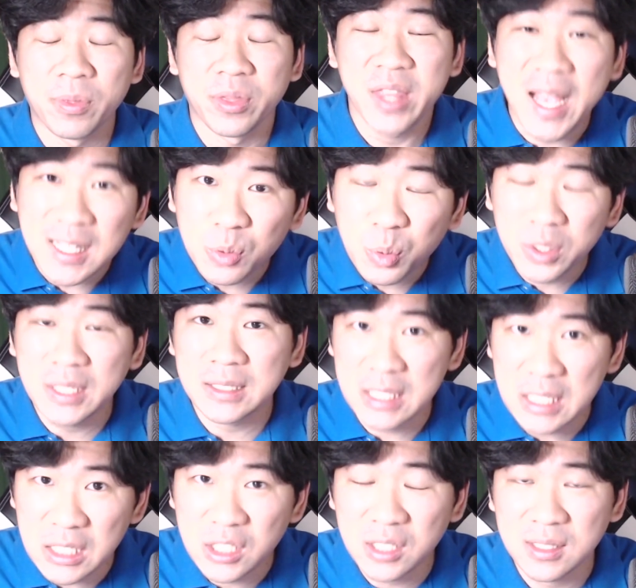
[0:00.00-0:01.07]
That's what it
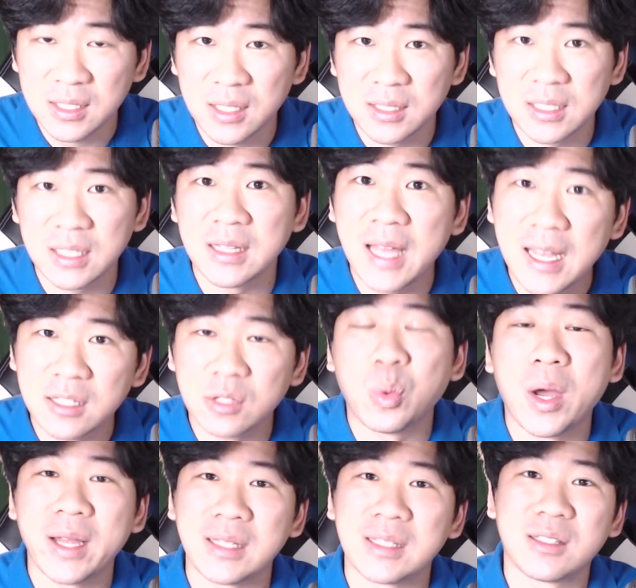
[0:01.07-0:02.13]
teaches us, and that's
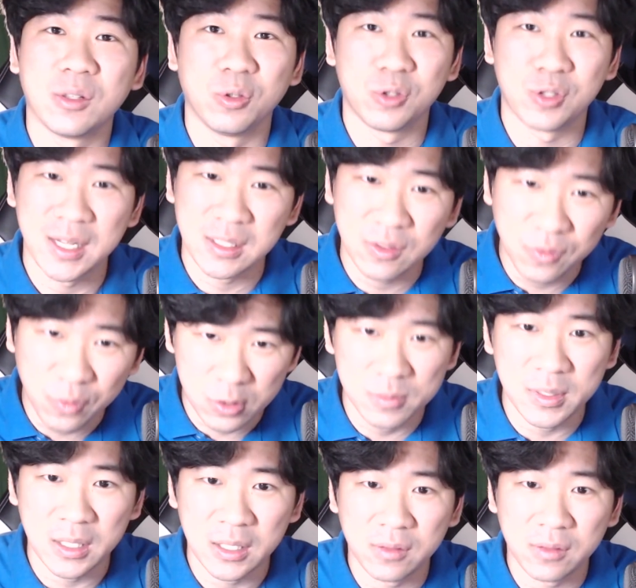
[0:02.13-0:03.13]
why it's so transformative